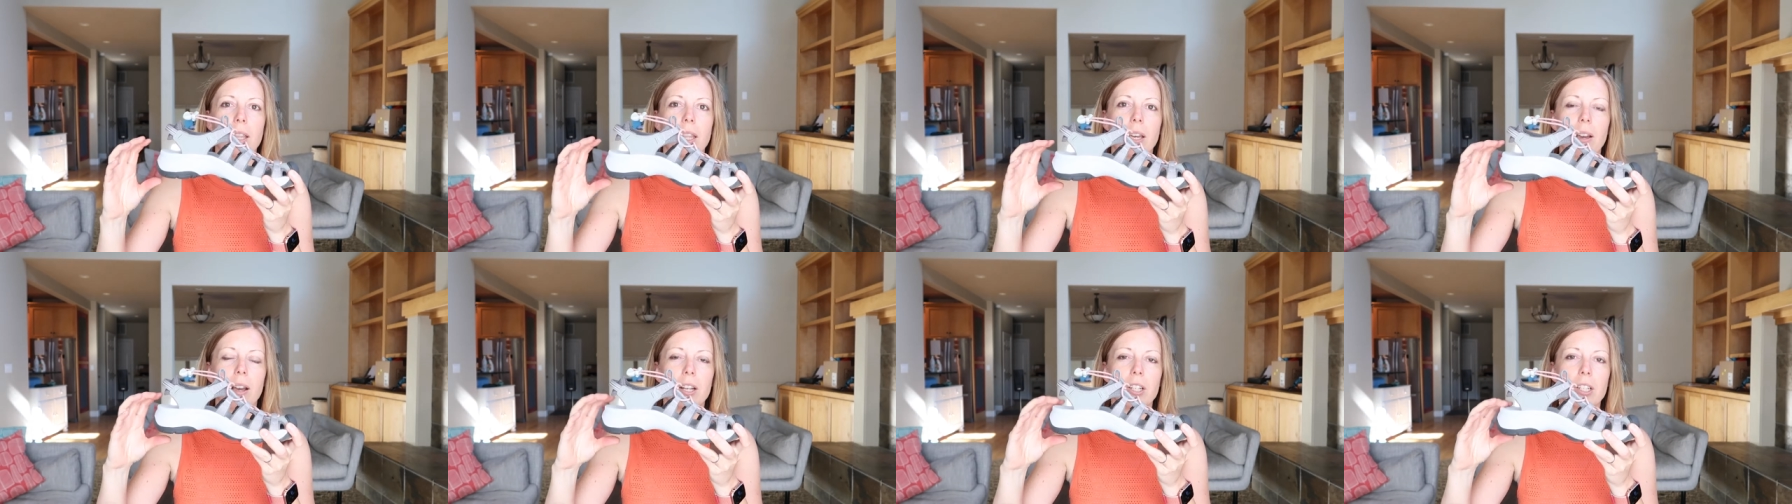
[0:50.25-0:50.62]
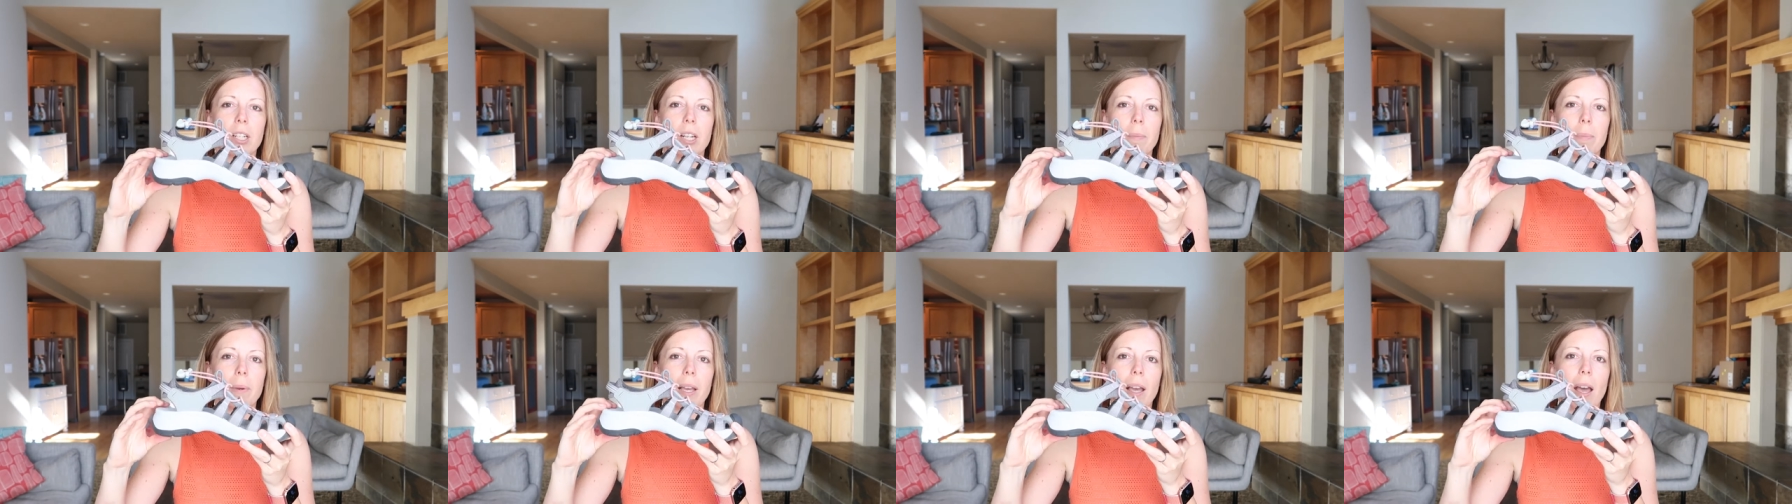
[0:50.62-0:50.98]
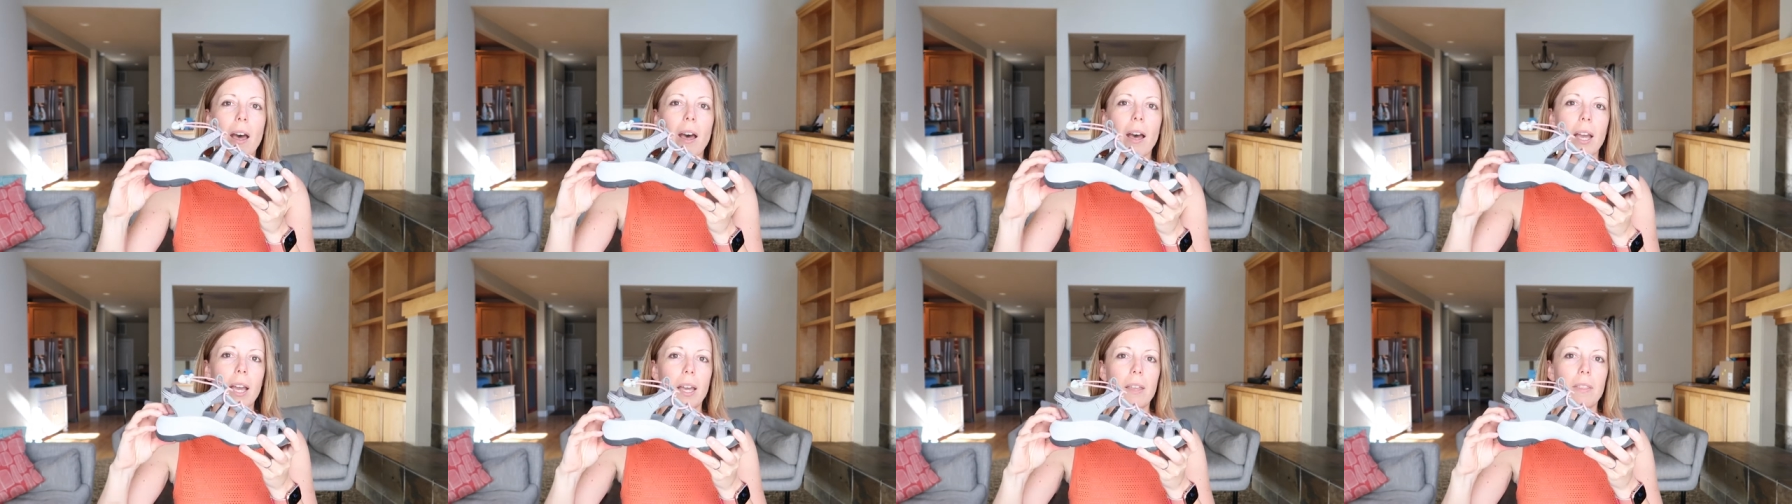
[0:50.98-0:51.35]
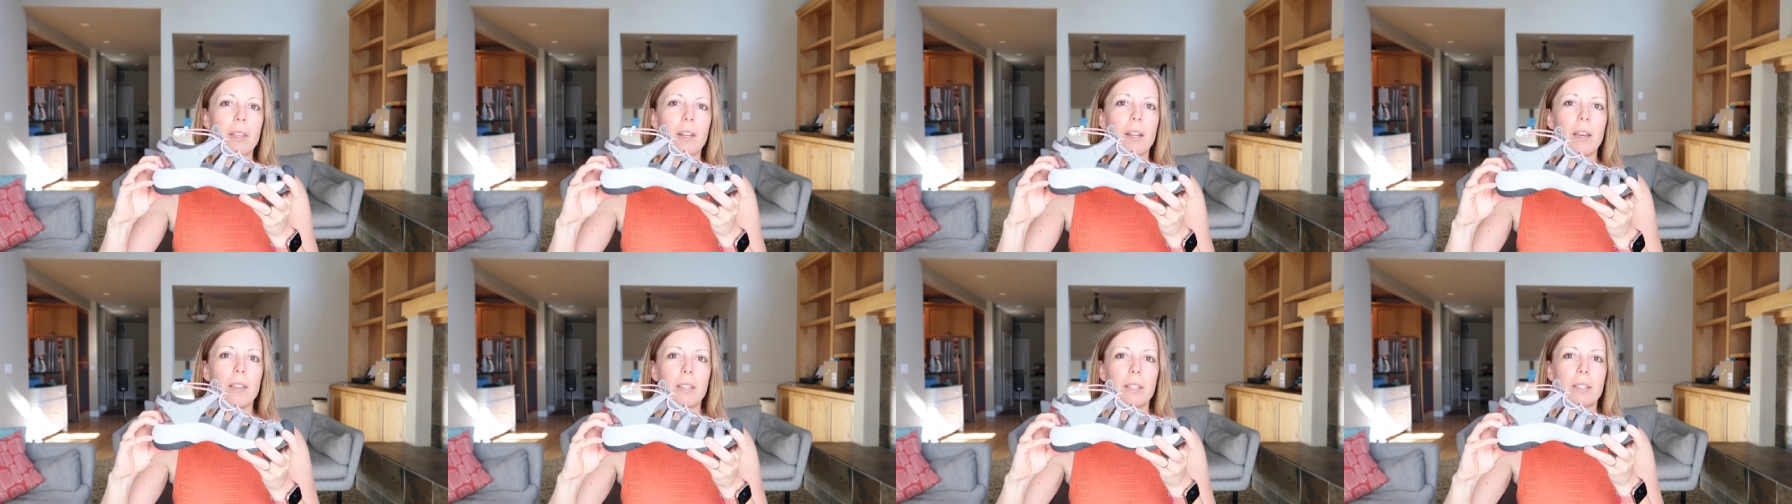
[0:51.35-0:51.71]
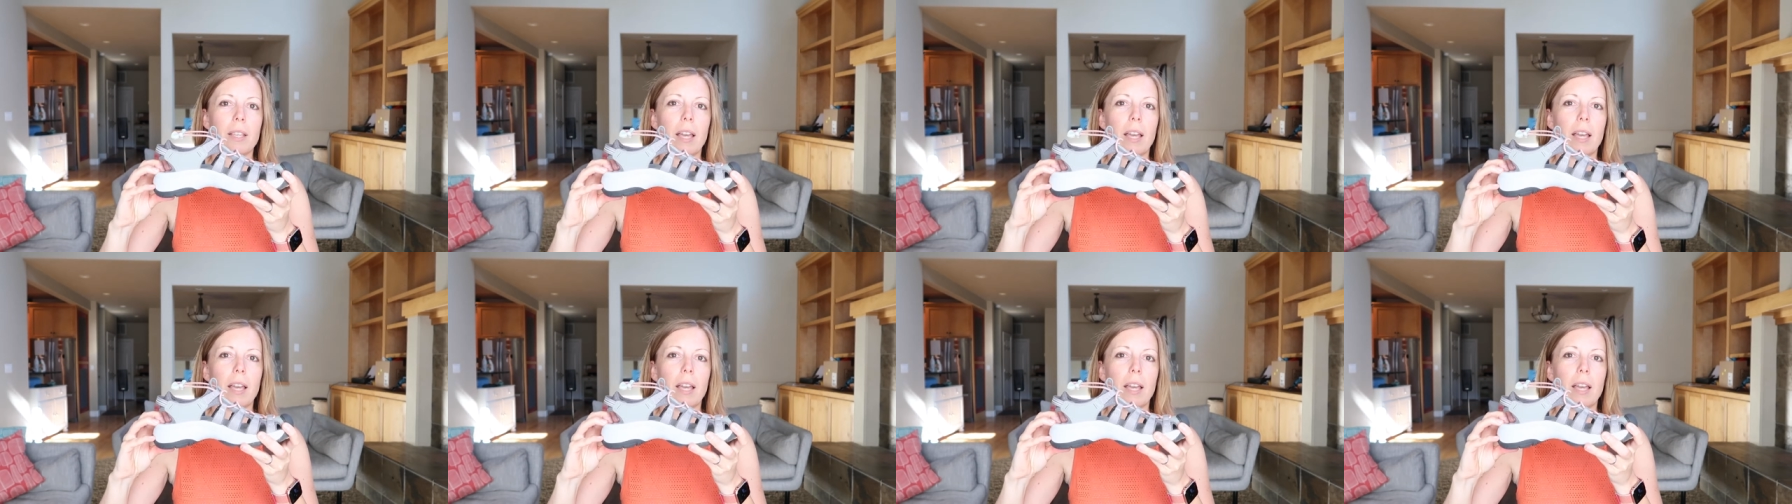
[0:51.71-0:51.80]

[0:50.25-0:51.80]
They're actually a bit higher than other